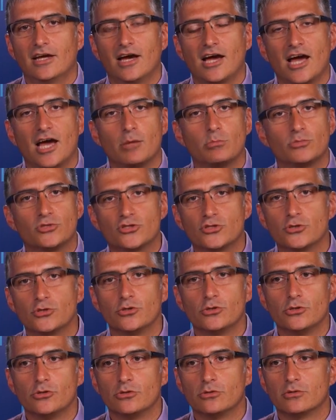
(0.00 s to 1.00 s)

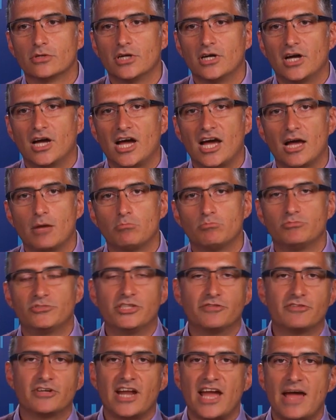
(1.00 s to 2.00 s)
To
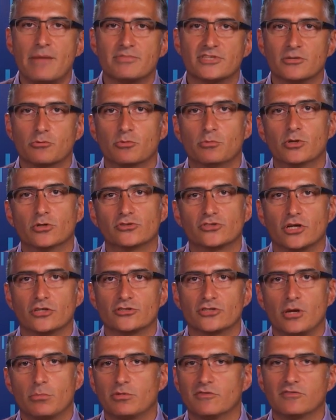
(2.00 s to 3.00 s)
different apps that were built on
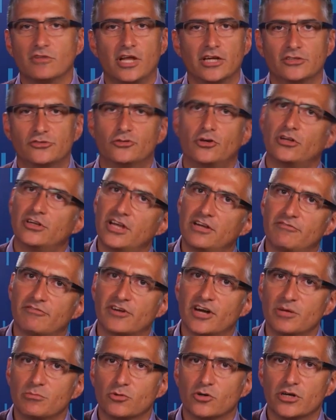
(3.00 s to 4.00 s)
top of like .NET
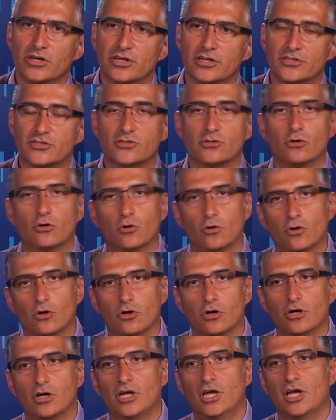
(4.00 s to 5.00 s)
frameworks or